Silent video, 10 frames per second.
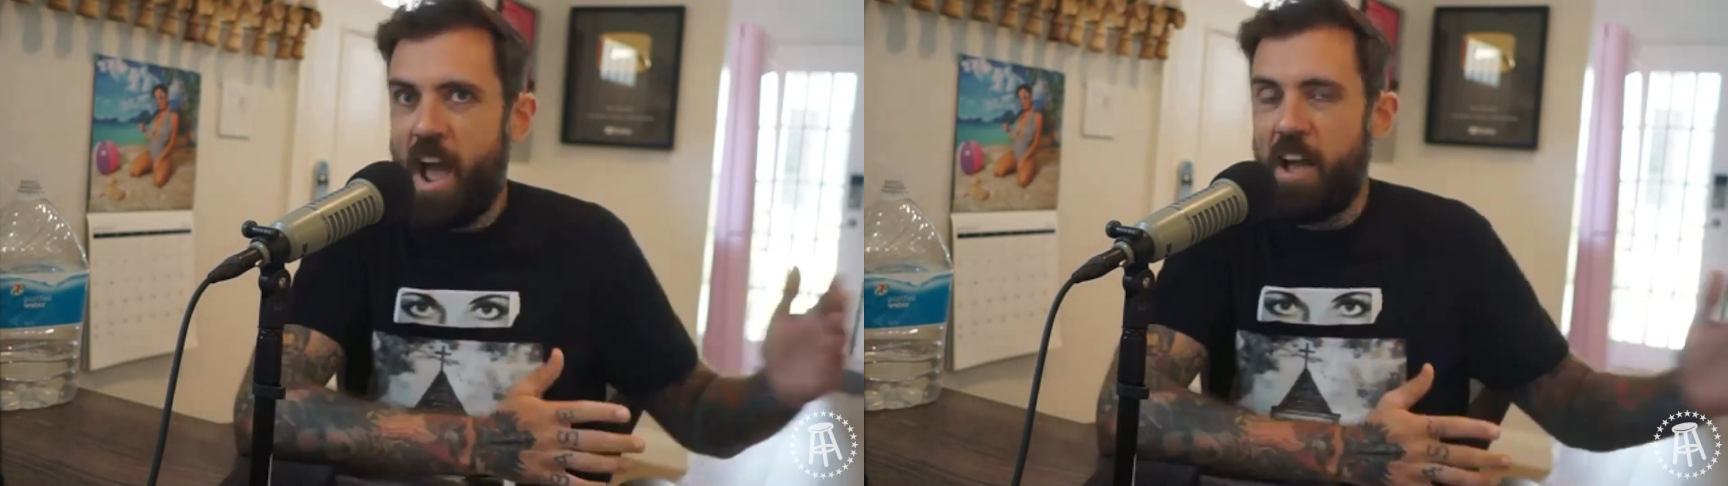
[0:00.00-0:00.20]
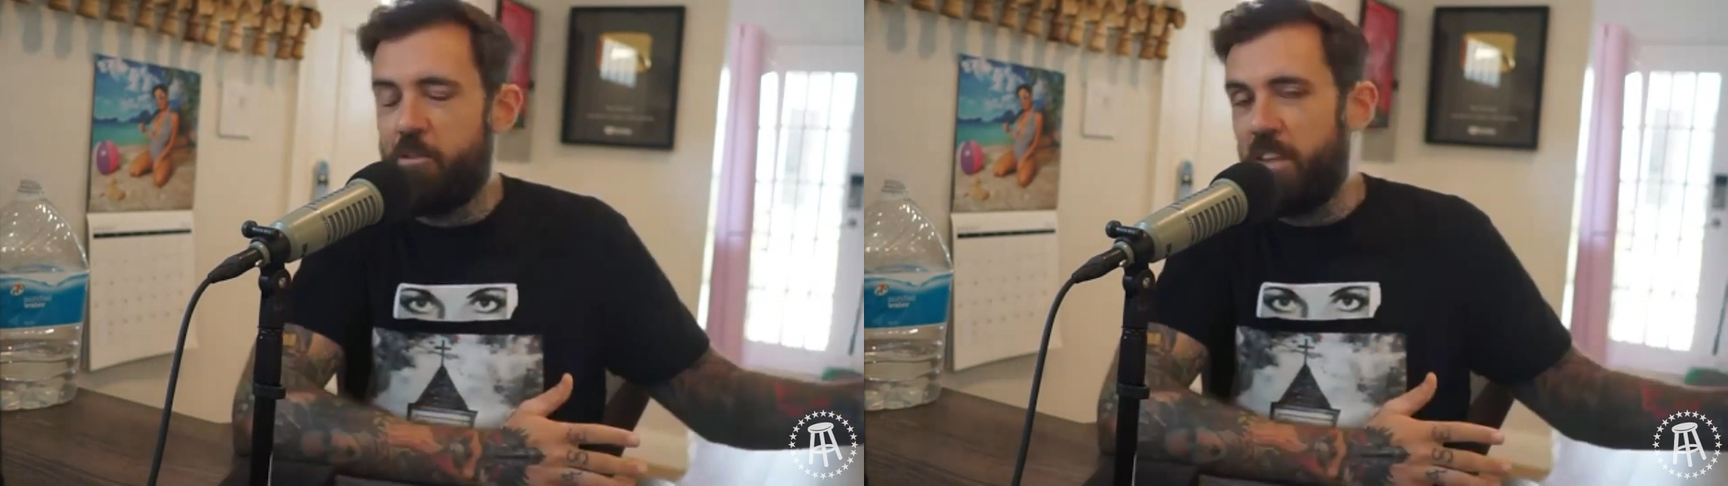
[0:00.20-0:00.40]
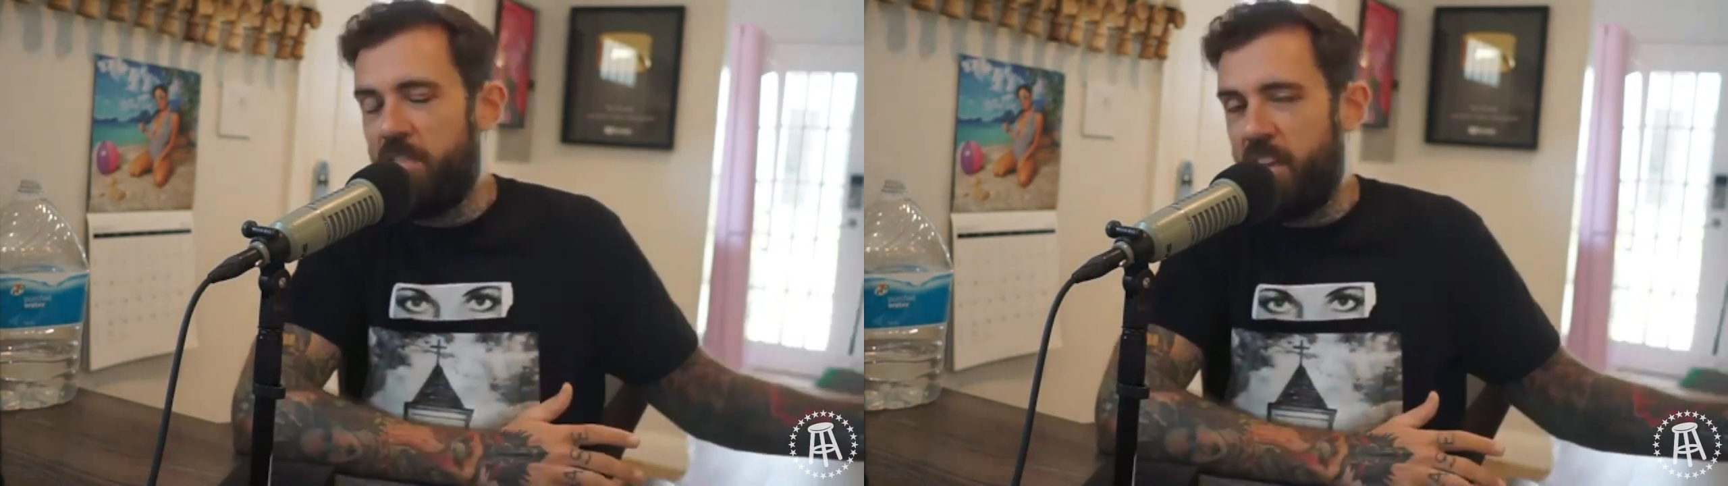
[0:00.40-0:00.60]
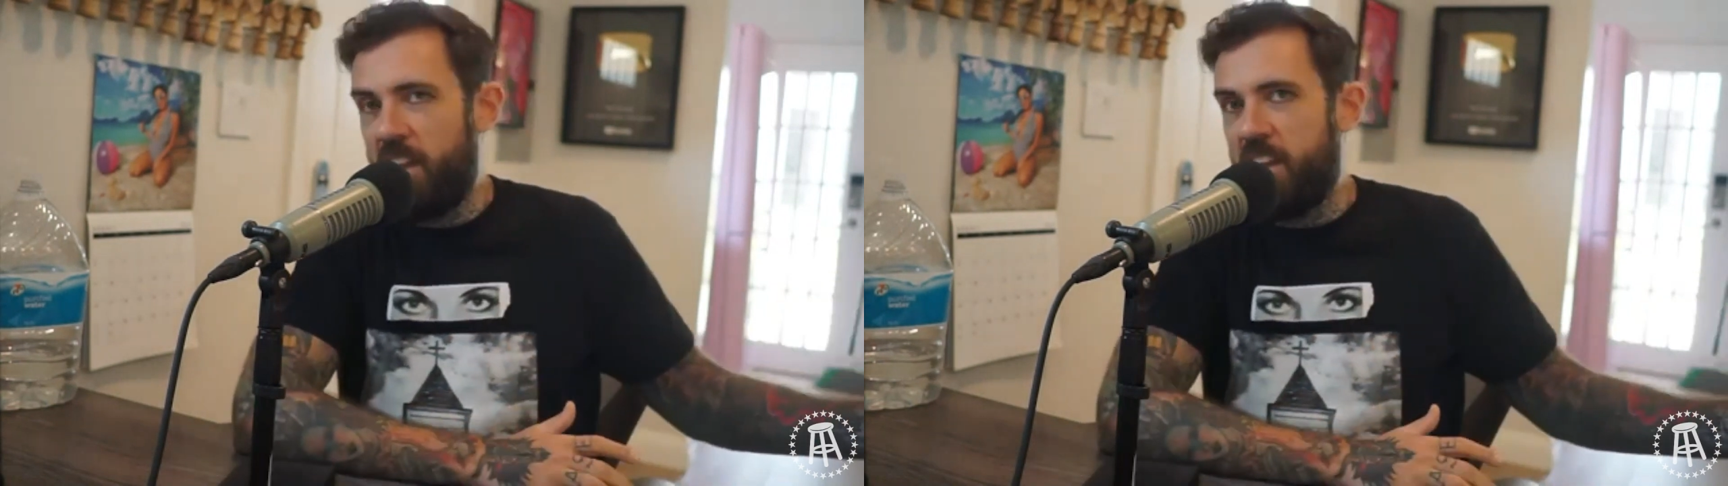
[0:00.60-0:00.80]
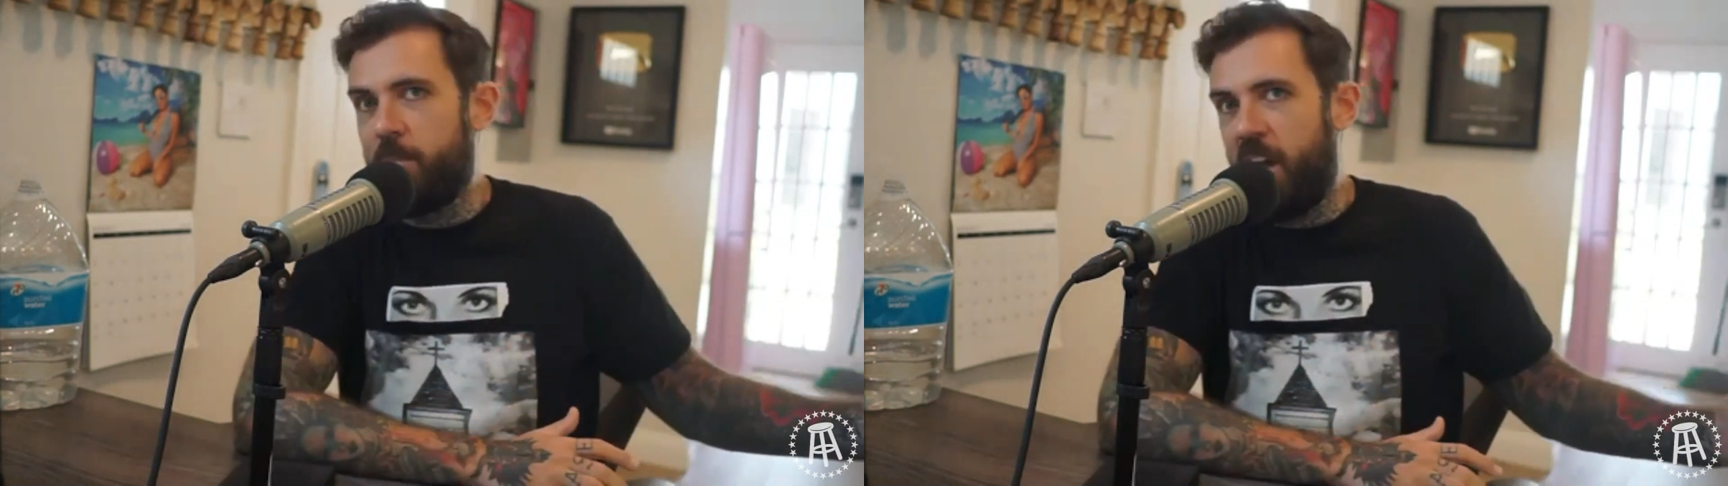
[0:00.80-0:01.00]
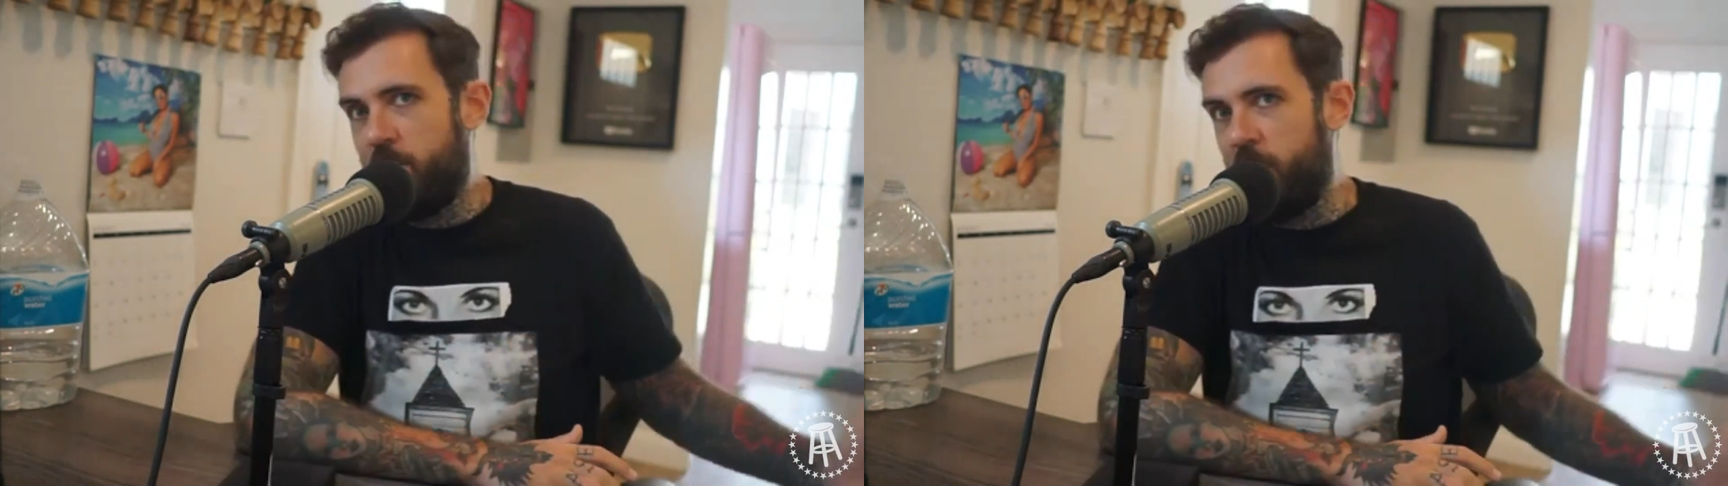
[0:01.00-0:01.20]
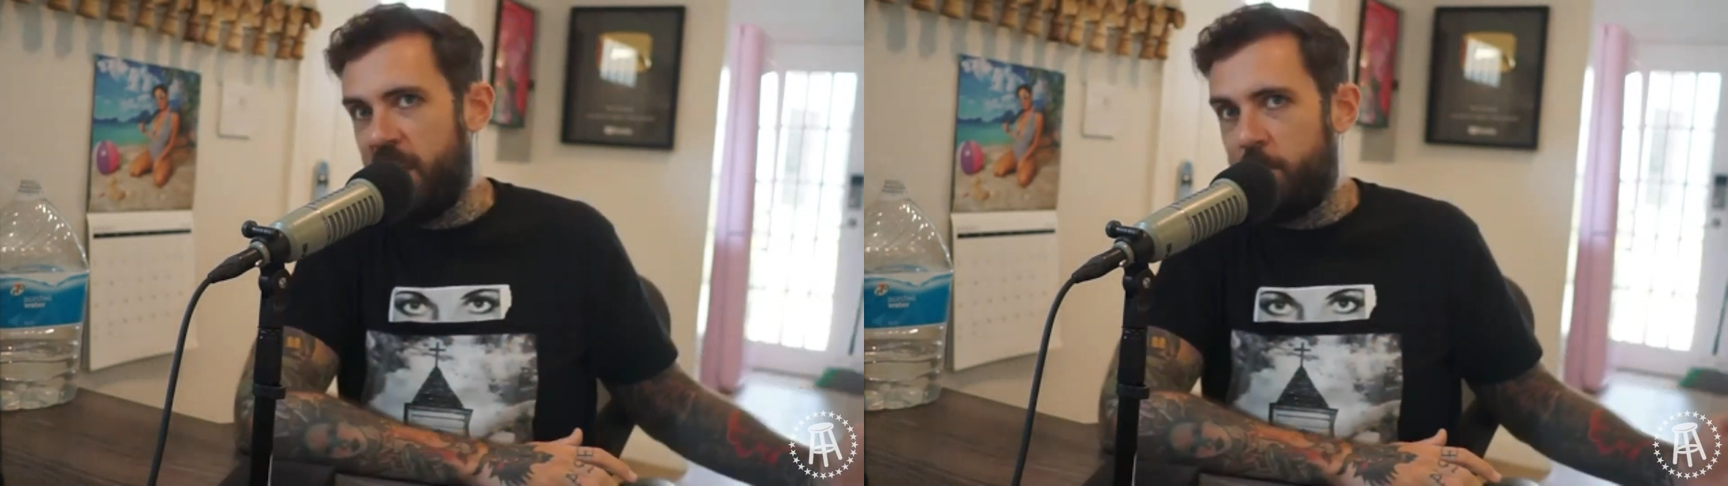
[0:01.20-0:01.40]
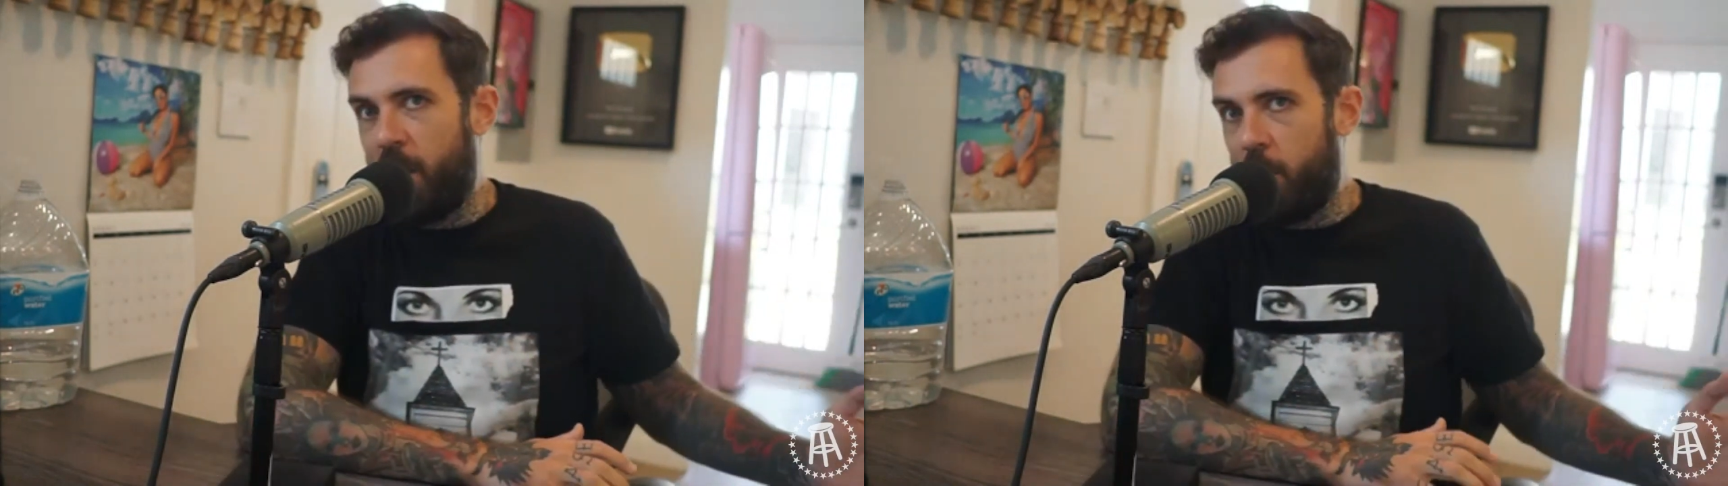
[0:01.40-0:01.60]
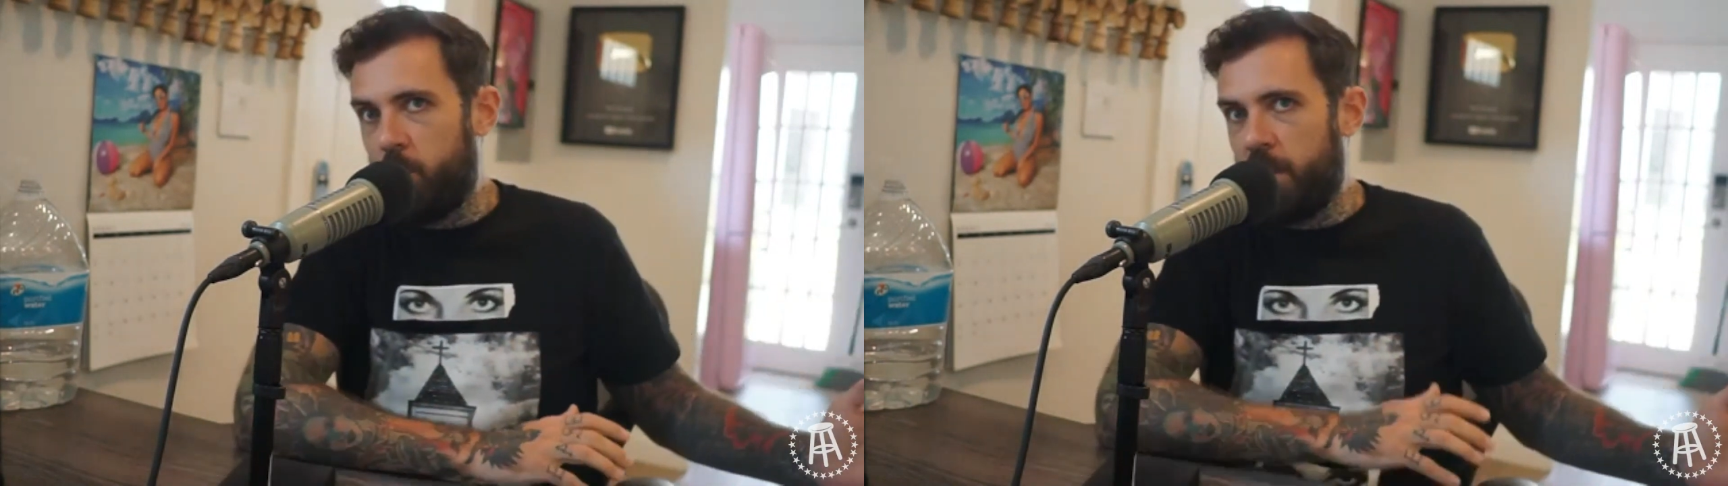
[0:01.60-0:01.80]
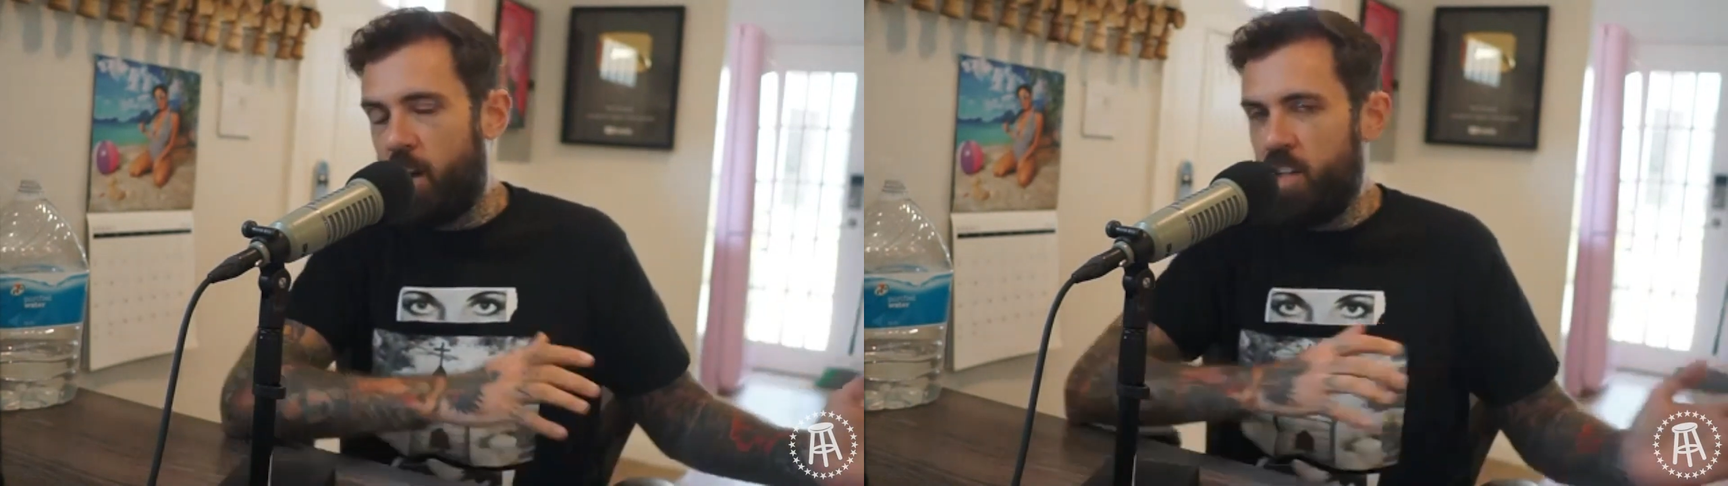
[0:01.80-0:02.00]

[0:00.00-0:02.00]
not really thinking about it being public,